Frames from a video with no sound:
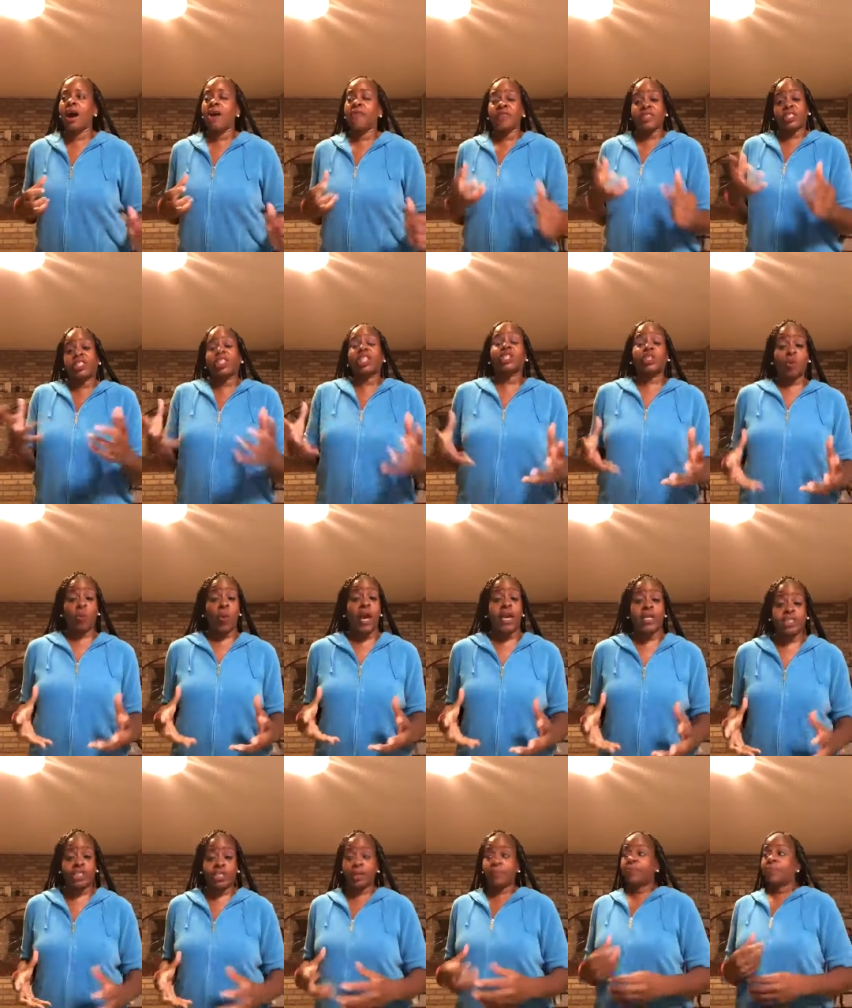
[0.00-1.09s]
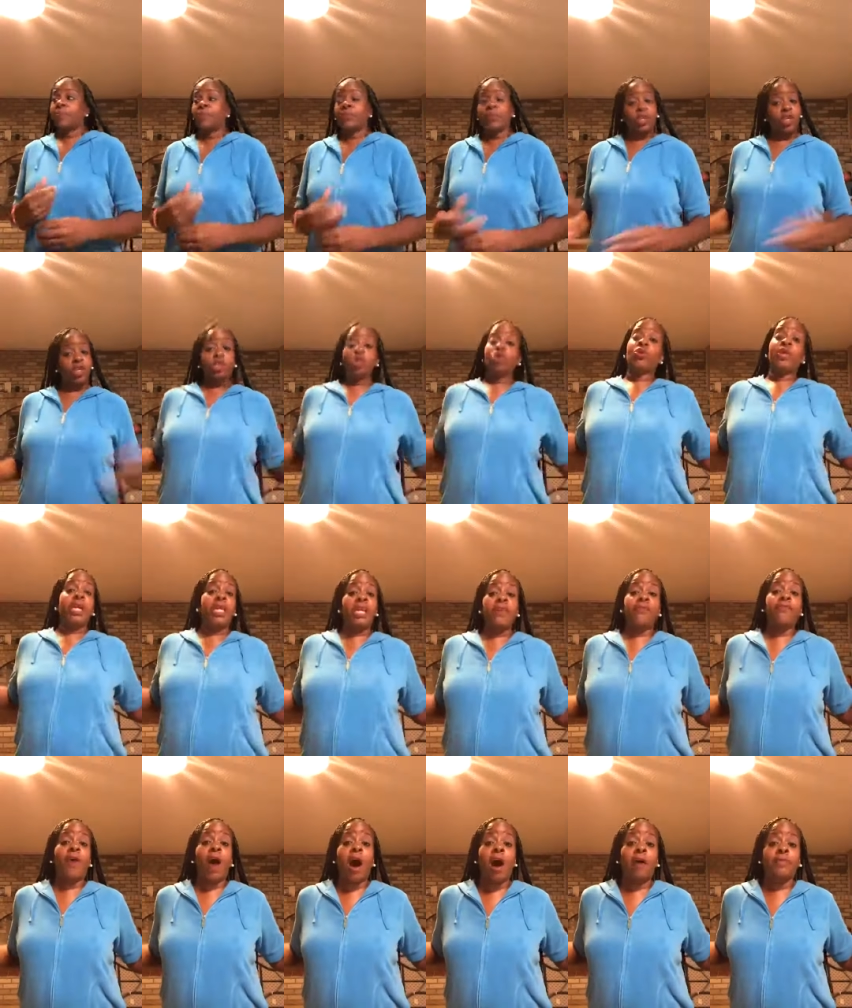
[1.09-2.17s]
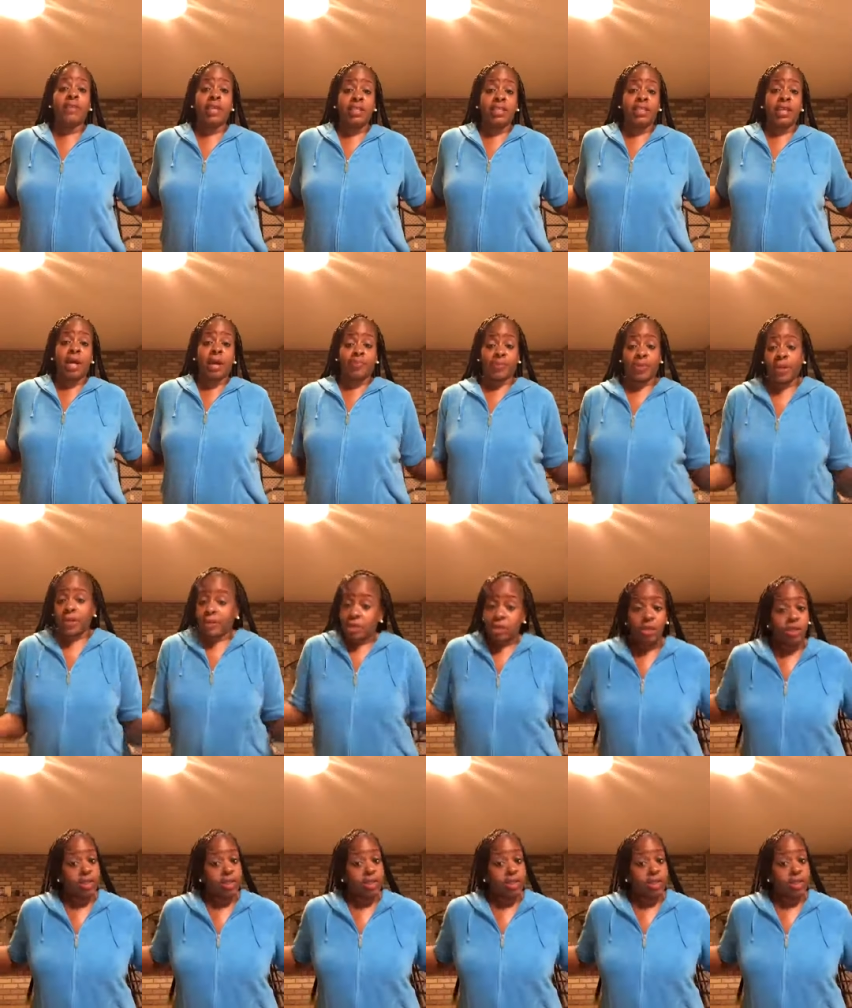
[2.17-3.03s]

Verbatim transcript: of a situation. You get involved in something.